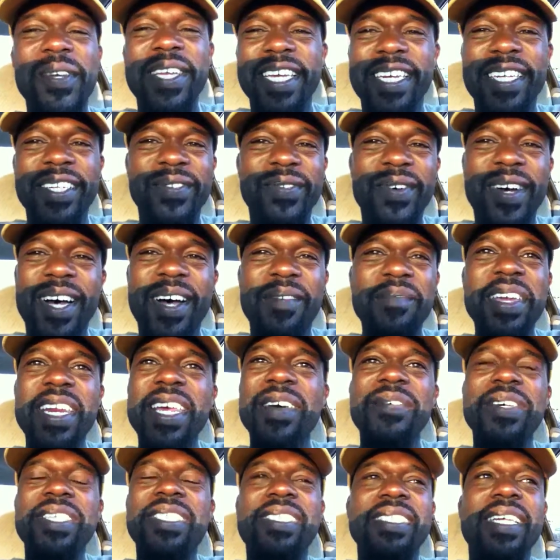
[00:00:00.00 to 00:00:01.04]
weekend as well. I mean,
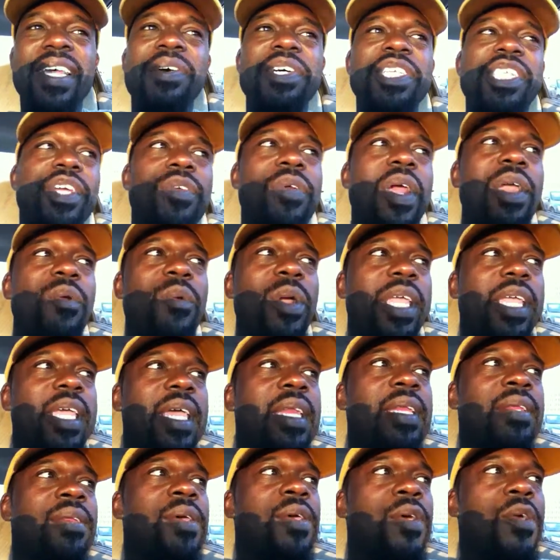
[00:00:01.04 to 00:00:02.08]
it was it was a great
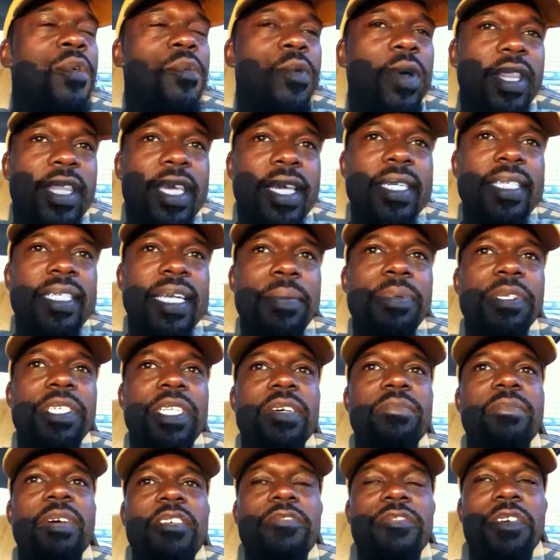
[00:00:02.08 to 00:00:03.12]
weekend with the
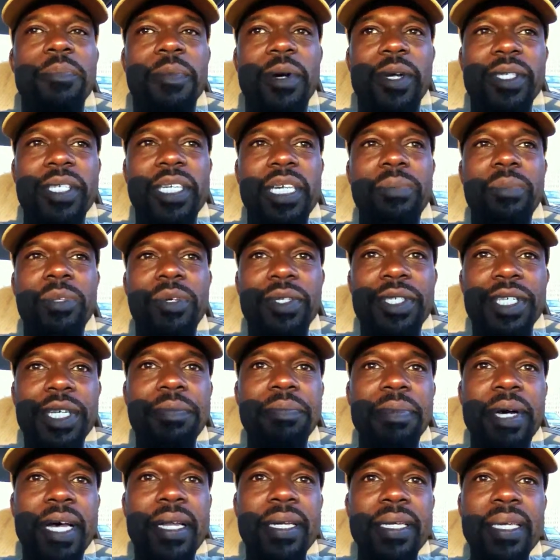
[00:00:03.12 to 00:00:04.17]
exception of my football team
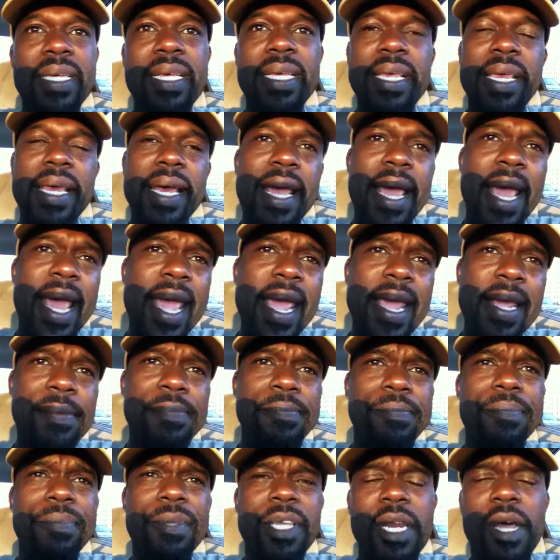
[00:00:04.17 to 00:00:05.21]
losing, but hey,
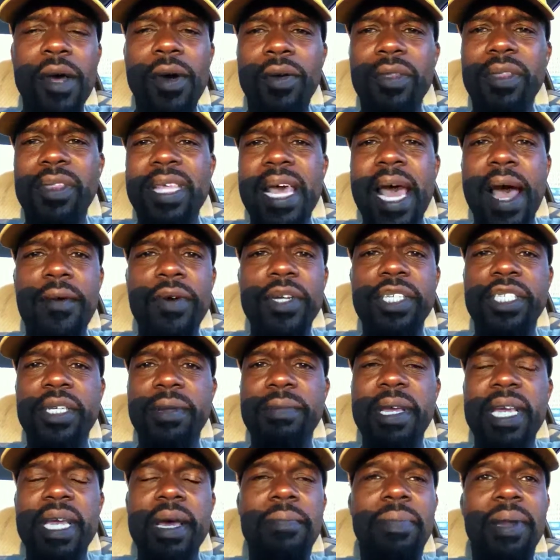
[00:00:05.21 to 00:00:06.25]
you know, that was
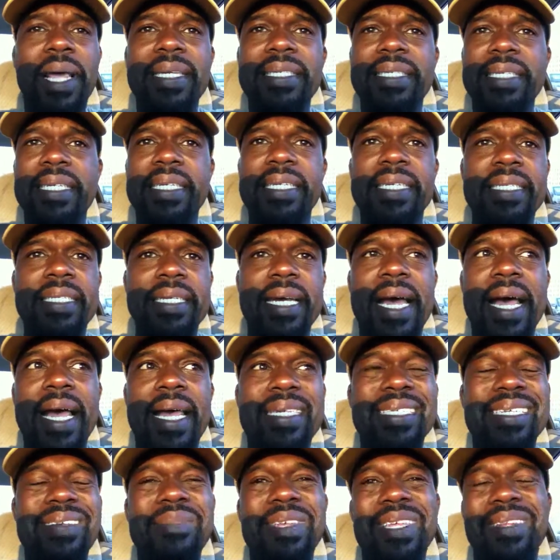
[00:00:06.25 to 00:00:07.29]
to me a blessing in
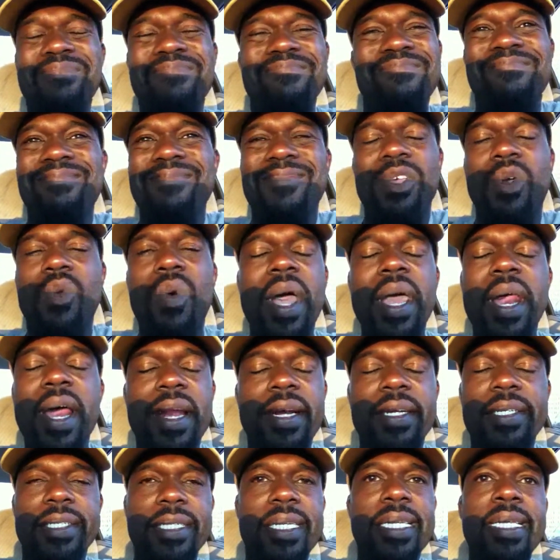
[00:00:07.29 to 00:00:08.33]
disguise. I mean, quite
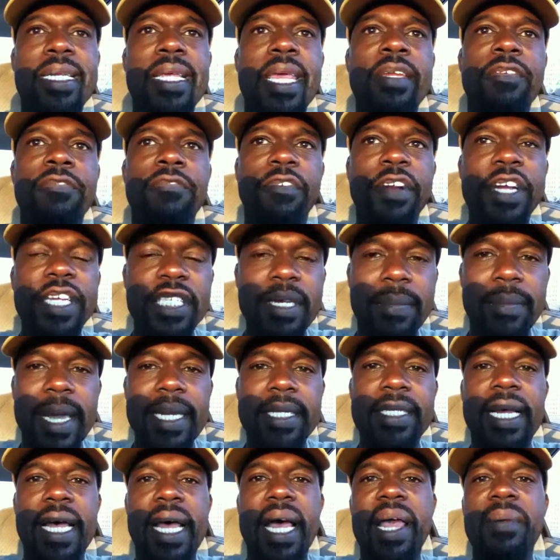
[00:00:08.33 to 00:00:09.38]
honestly, it, it frees up
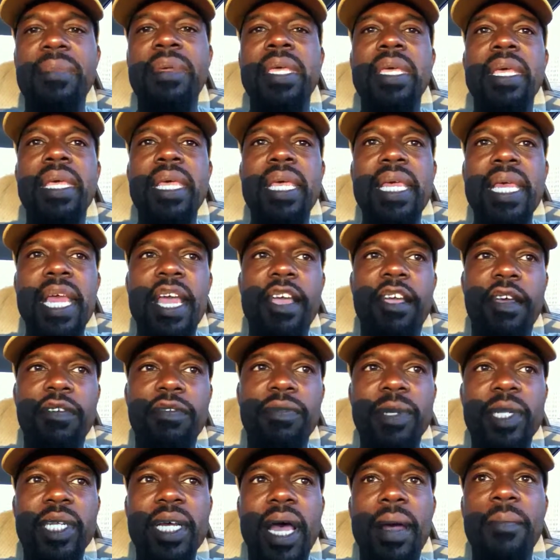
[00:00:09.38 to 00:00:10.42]
my time. It
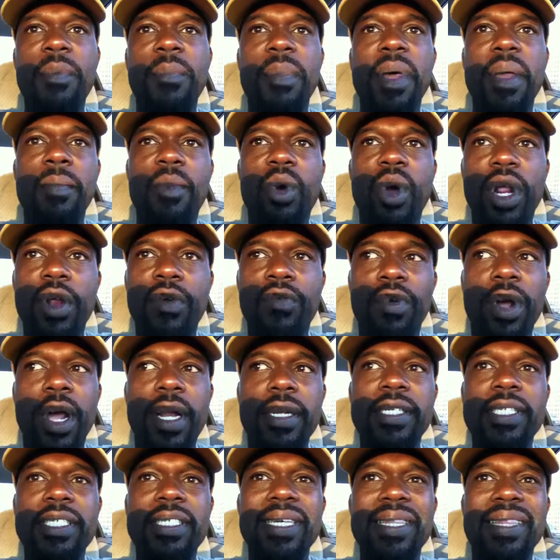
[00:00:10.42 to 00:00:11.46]
gives me time on my morning
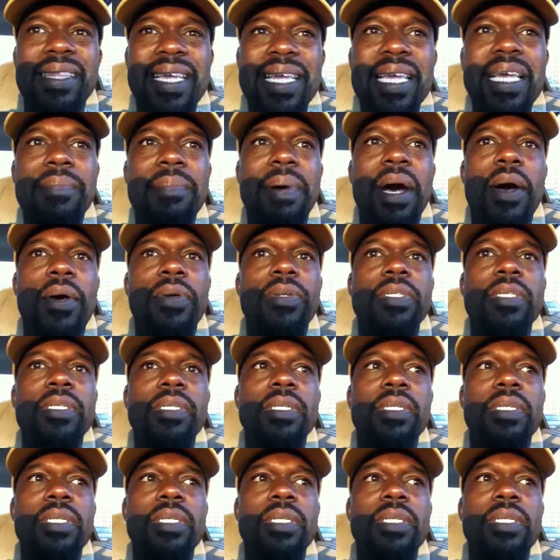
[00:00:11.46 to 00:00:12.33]
runs to think about